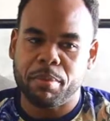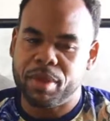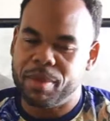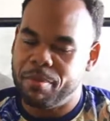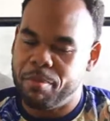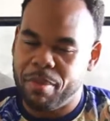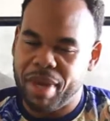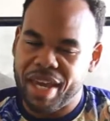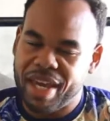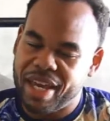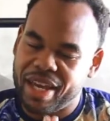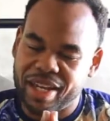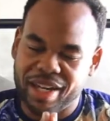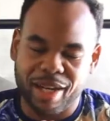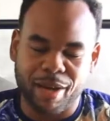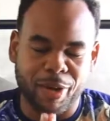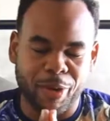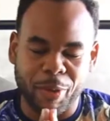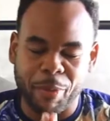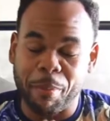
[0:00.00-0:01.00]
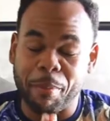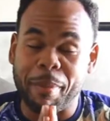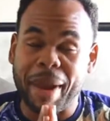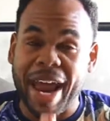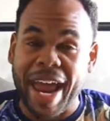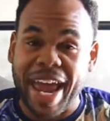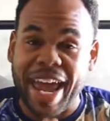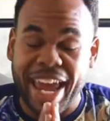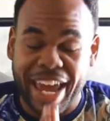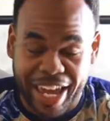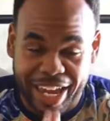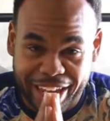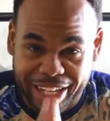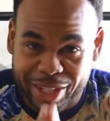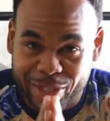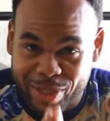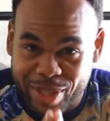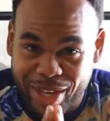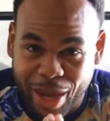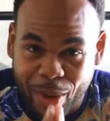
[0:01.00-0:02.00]
But man, oh
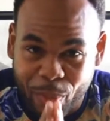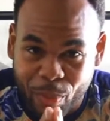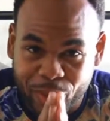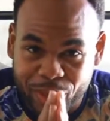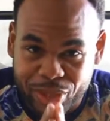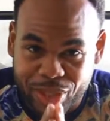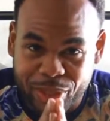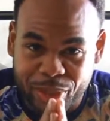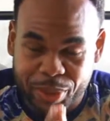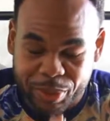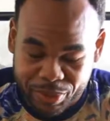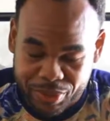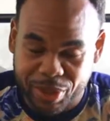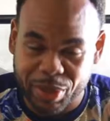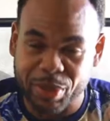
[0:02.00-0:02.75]
man, dude, I want those.